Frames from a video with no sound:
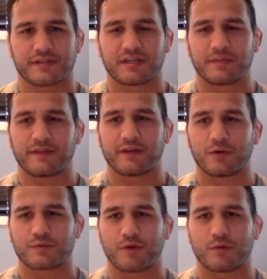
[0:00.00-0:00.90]
going to be
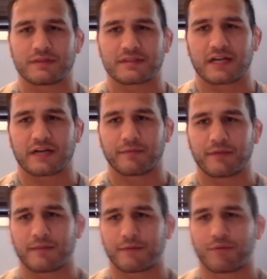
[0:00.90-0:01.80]
those moments that I
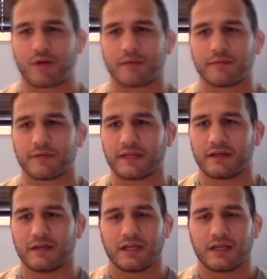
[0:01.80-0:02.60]
remember probably